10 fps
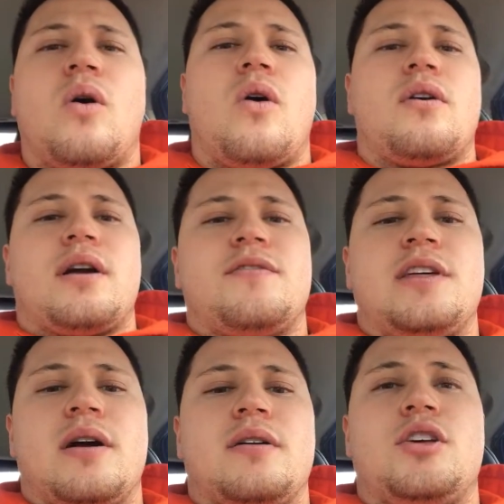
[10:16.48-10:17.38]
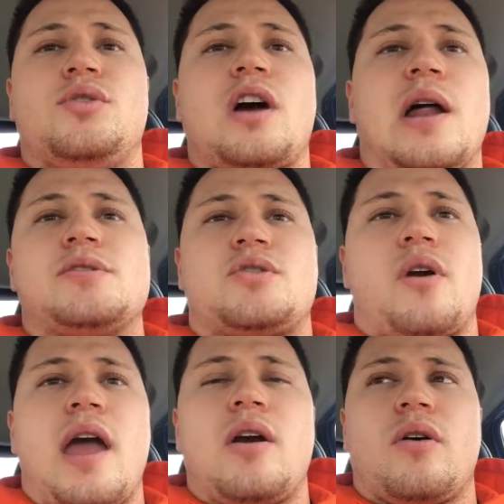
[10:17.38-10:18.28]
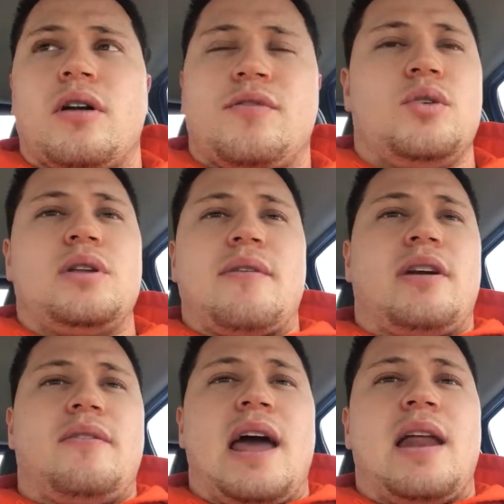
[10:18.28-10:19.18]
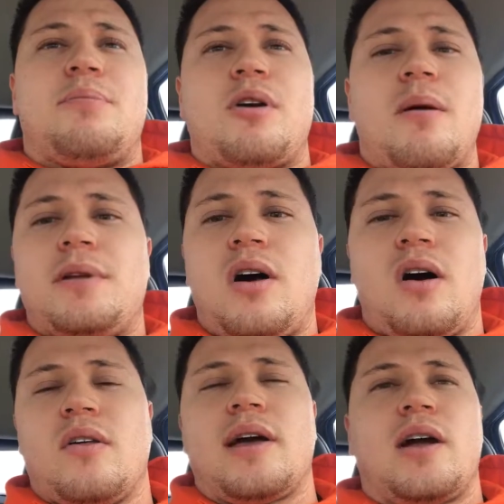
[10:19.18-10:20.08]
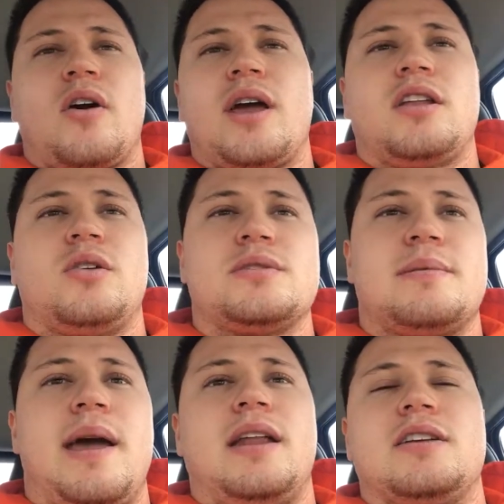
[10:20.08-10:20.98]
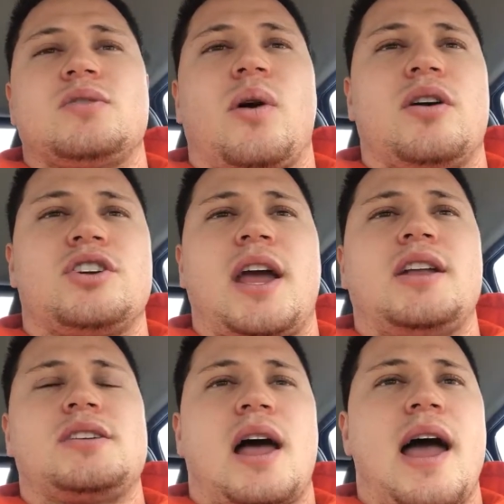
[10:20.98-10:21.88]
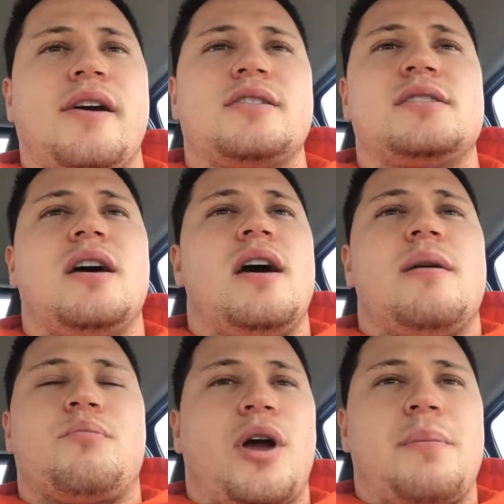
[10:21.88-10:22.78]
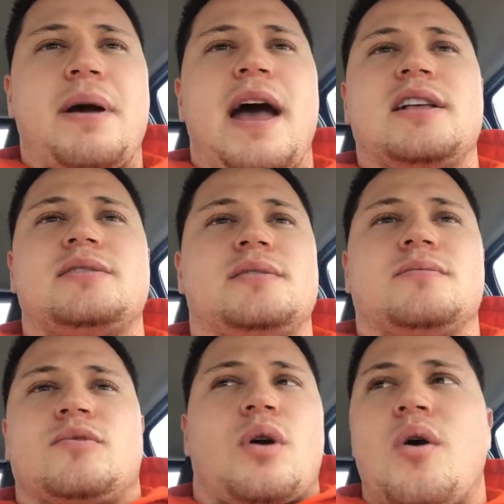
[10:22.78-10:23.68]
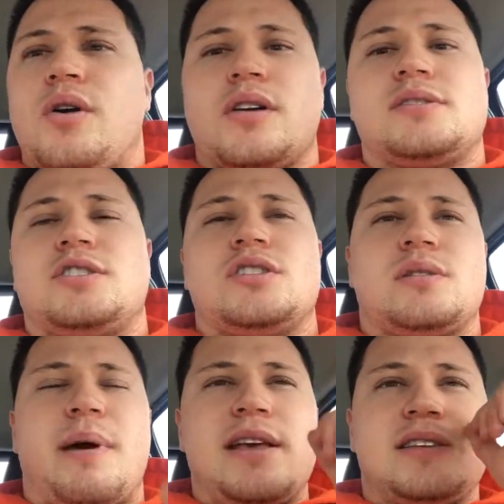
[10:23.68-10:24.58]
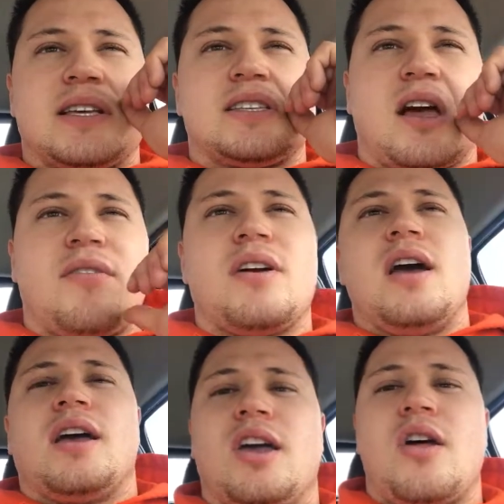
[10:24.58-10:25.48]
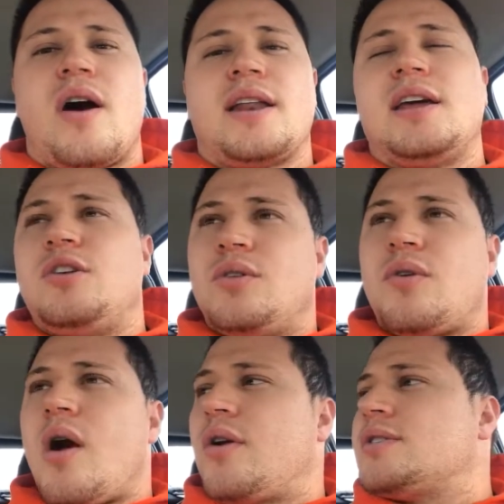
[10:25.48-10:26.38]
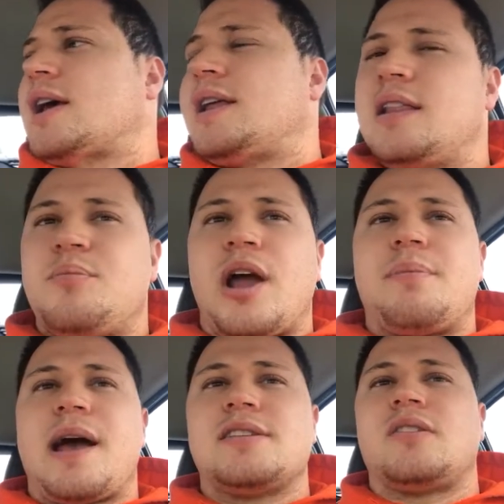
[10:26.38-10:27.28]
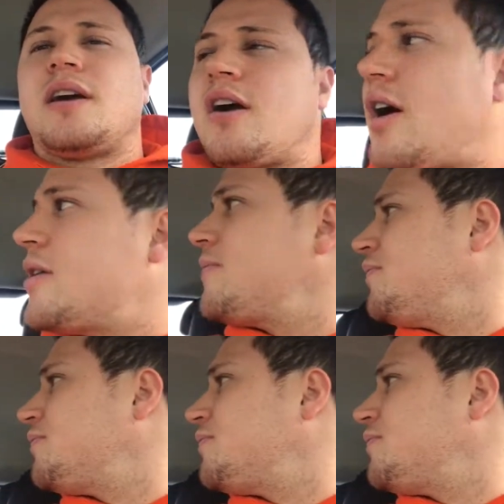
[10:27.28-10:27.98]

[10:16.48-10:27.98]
or if you thought it was great, or if you never even had a problem at all. Like all you had to do was the maintenance, oil change, tires, brake pads, rotors, just the basic stuff. You know, I did do the rotors, I did the brake pads on that car.